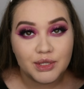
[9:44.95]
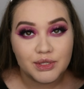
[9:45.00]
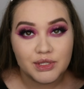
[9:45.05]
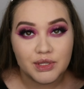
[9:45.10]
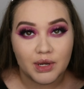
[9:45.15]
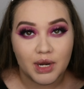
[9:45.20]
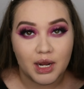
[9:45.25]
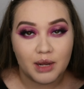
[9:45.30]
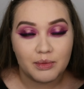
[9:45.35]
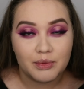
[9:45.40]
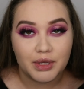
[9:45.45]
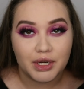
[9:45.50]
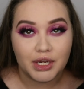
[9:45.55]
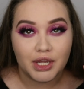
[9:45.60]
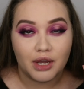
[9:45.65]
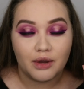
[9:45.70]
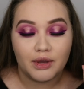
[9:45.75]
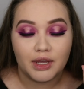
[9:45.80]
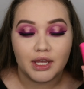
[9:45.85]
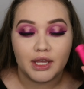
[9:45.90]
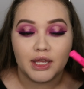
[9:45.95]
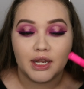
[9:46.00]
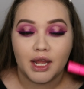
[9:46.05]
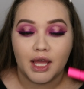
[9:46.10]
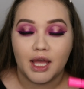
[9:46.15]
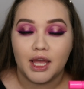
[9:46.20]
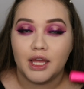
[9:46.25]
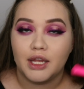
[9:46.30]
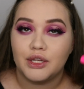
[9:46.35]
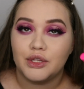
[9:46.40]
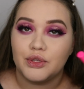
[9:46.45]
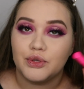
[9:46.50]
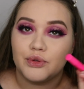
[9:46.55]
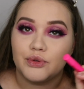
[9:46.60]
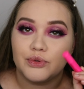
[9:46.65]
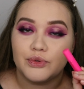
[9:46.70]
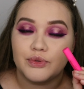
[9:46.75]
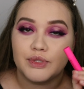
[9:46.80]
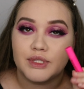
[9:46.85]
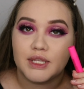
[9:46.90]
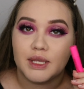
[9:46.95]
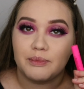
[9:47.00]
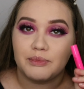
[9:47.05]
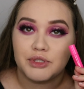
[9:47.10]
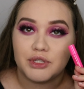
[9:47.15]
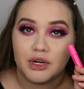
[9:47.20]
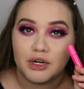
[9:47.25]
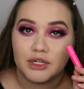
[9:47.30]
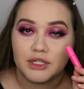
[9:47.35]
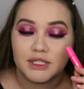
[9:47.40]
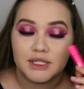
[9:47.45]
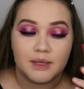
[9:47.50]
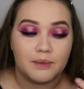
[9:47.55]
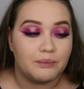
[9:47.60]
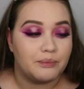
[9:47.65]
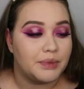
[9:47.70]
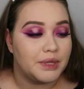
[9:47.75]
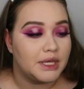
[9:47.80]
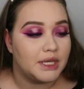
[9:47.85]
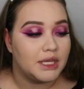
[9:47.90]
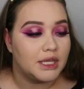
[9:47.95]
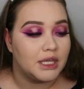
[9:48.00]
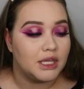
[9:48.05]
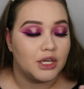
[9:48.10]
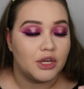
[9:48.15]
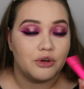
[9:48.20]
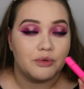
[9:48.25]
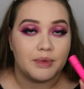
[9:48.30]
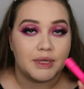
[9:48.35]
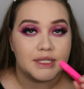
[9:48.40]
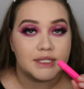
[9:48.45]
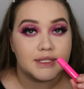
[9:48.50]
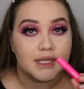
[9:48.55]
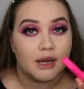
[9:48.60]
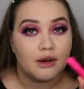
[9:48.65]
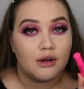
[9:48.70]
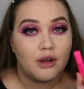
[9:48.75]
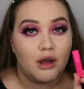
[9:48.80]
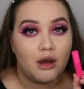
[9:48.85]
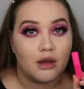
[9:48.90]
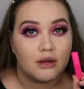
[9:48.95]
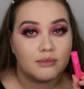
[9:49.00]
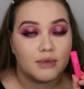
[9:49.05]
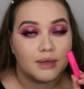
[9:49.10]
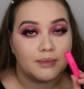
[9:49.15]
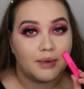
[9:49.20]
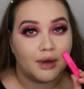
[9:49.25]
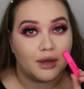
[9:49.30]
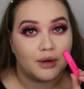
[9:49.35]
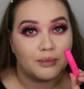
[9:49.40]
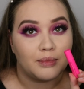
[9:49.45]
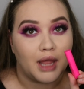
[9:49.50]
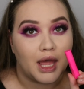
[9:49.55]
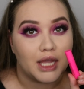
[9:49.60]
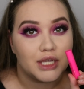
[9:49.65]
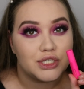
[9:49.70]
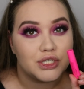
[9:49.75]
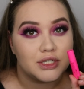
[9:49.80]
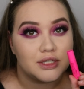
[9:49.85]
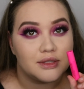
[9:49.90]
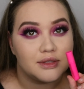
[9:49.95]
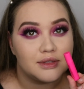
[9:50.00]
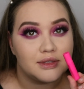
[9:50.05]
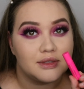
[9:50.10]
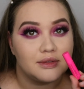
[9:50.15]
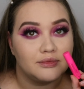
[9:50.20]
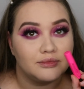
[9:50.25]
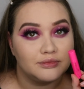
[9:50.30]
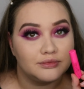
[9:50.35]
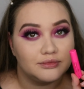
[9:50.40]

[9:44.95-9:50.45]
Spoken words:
So now I'm going to go ahead and use Tarte's Big Ego Mascara on my bottom lashes.